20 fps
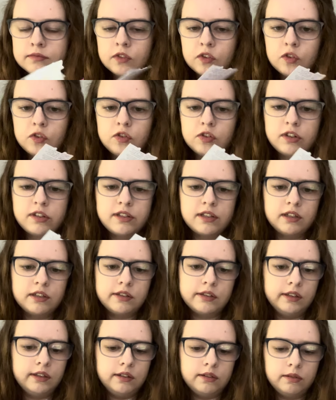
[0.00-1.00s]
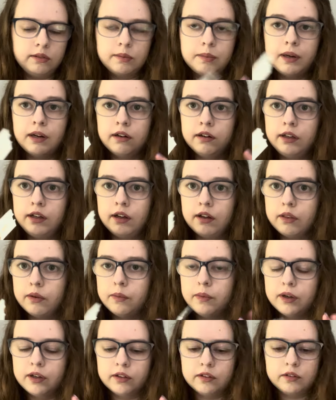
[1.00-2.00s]
cross stitch needles apparently are the
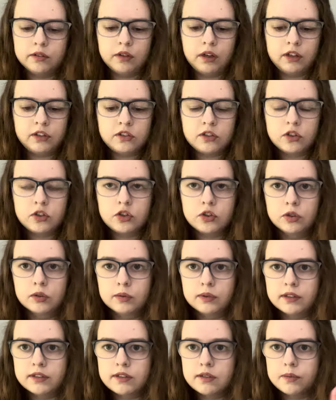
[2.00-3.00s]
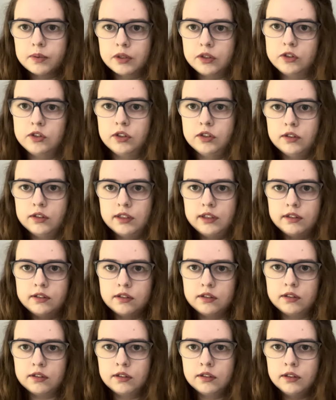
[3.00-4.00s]
one. Nice short ones, because you do need
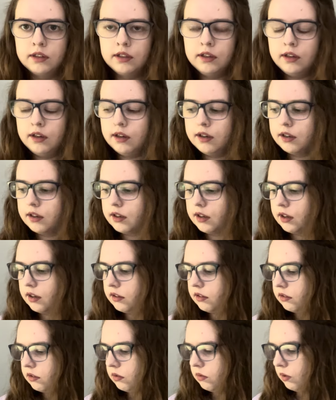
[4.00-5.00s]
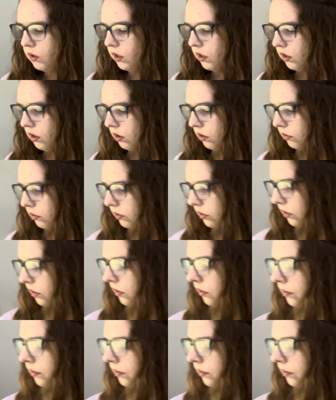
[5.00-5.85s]
to get quite close.